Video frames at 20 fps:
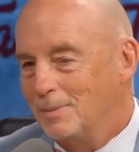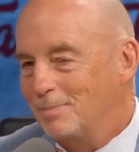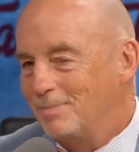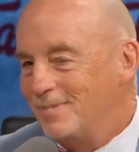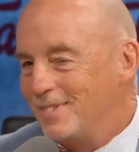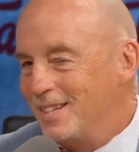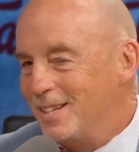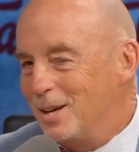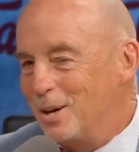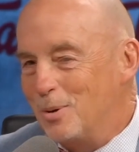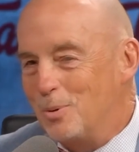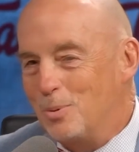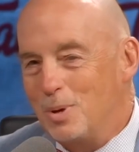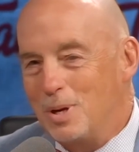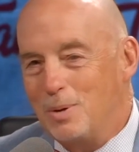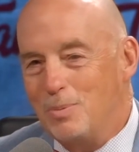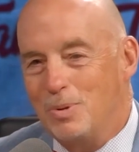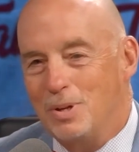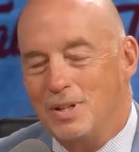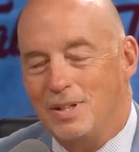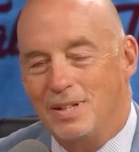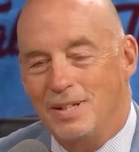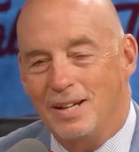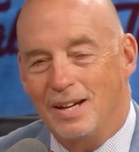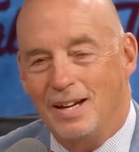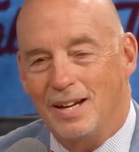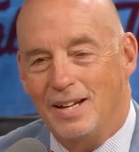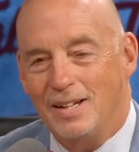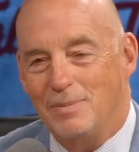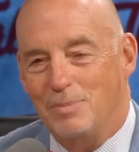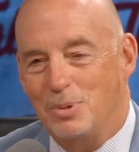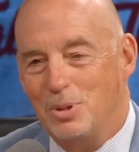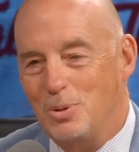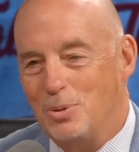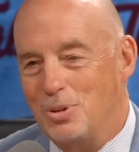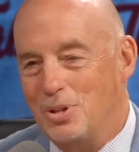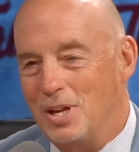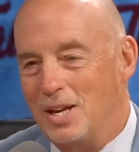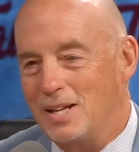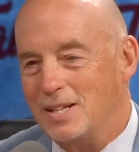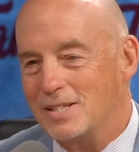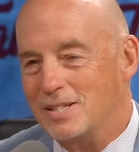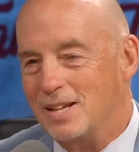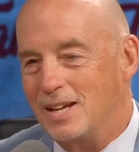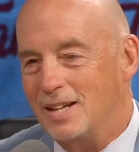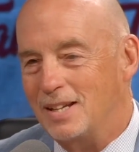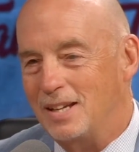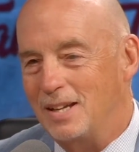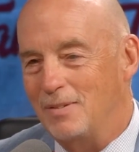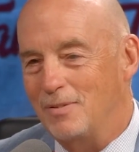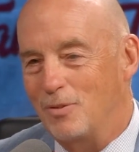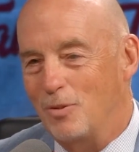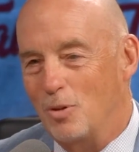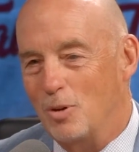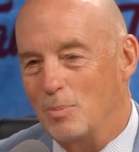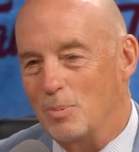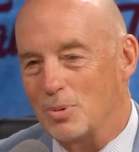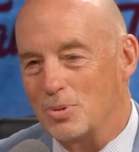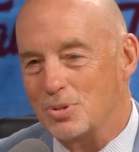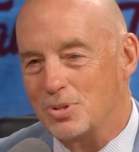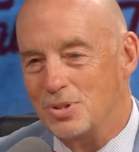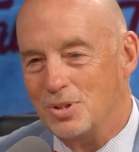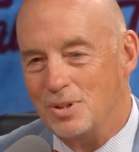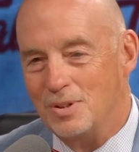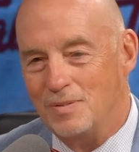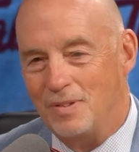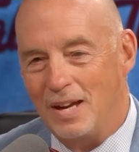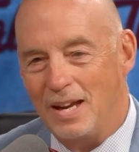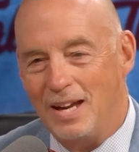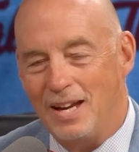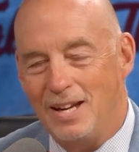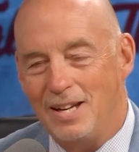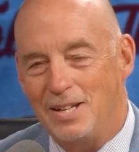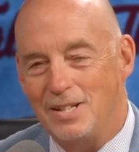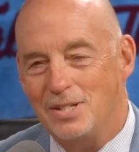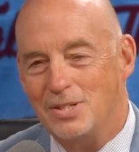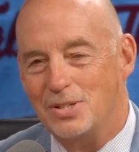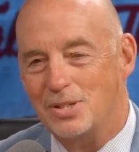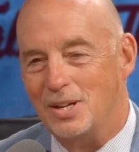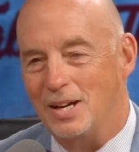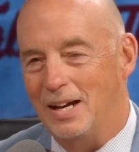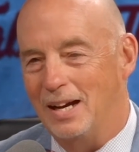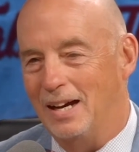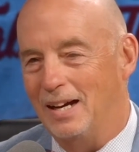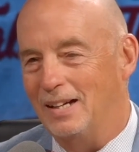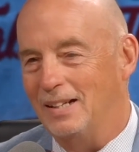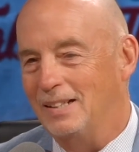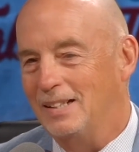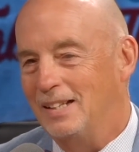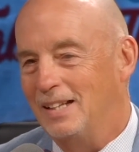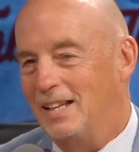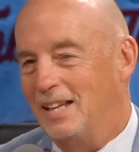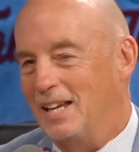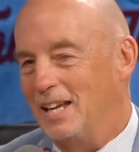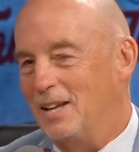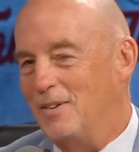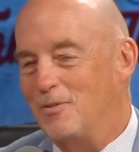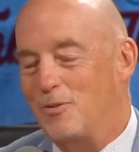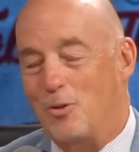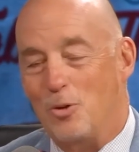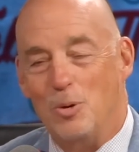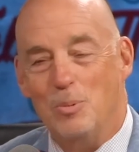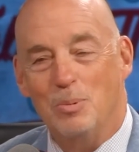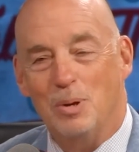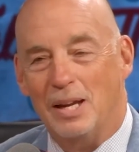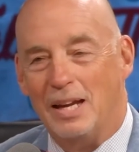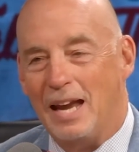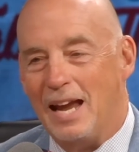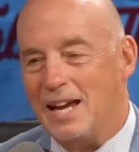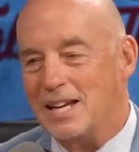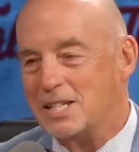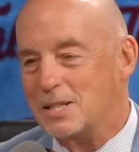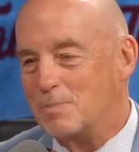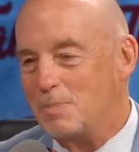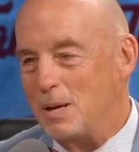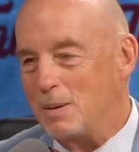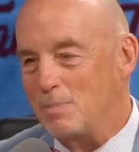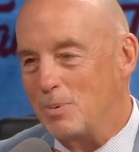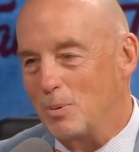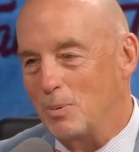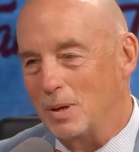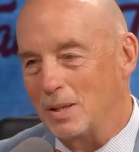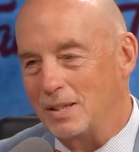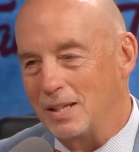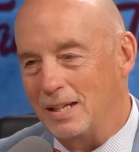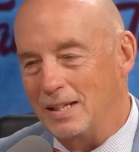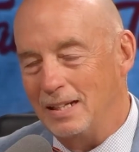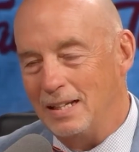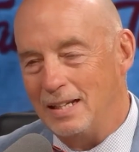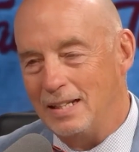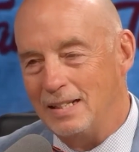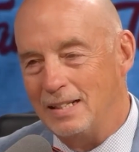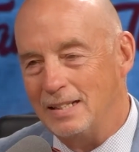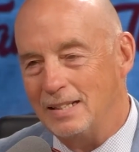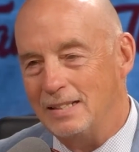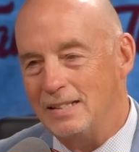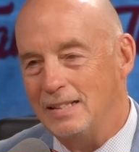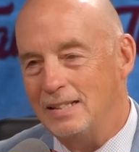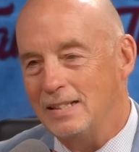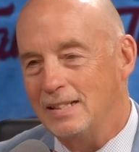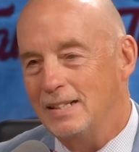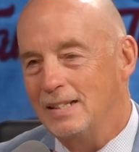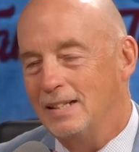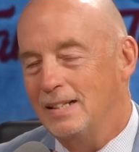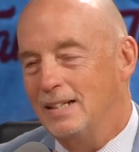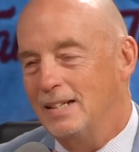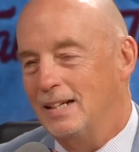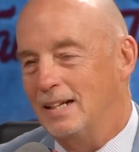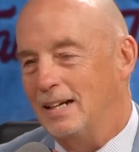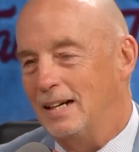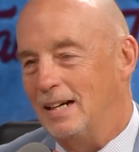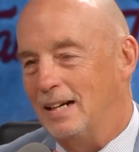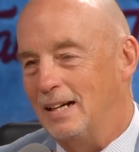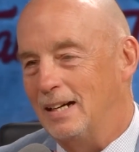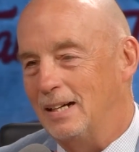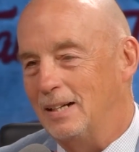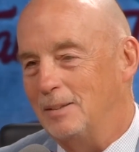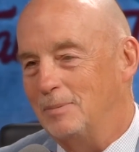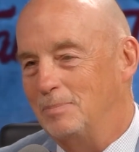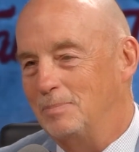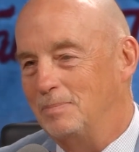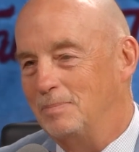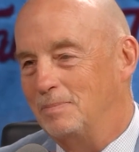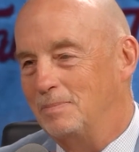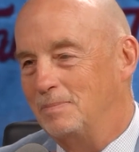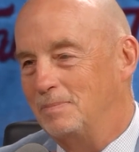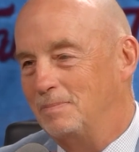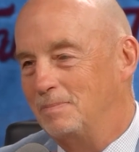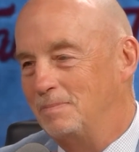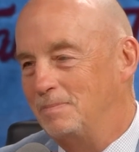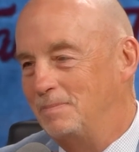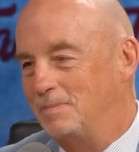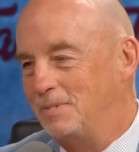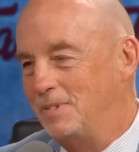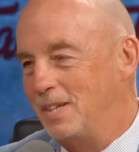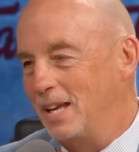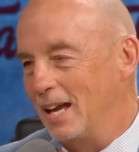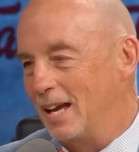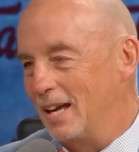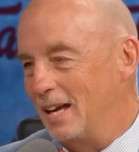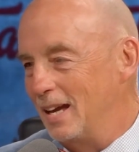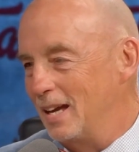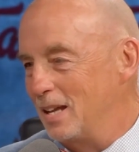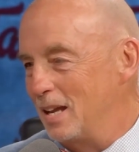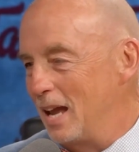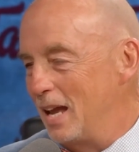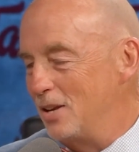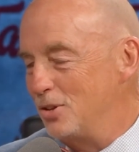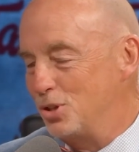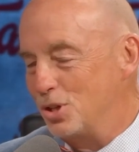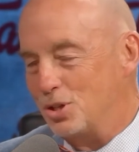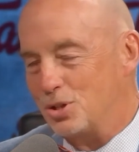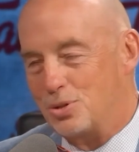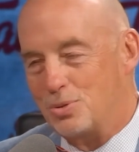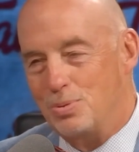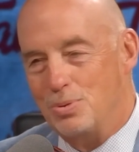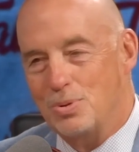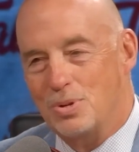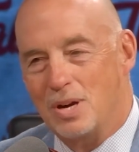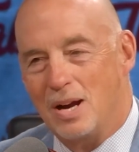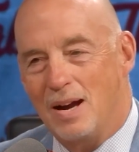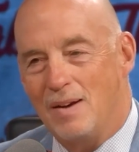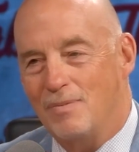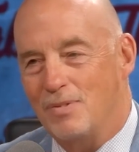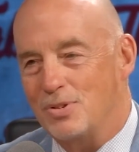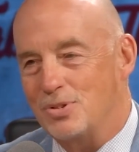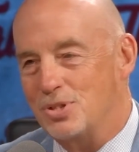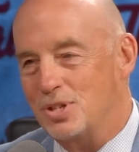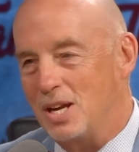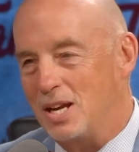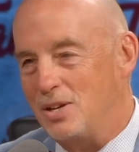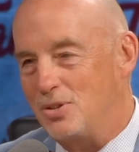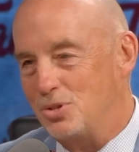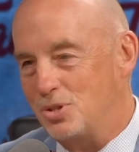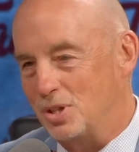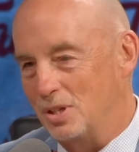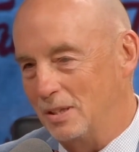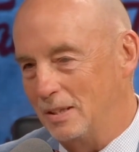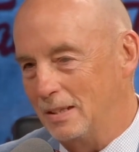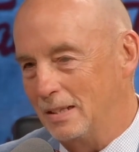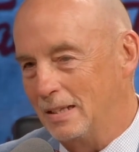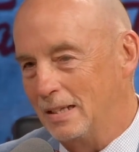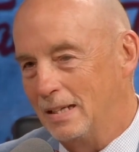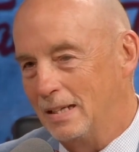we would do things like informal surveys, informally ask people what they needed, and just through conversation,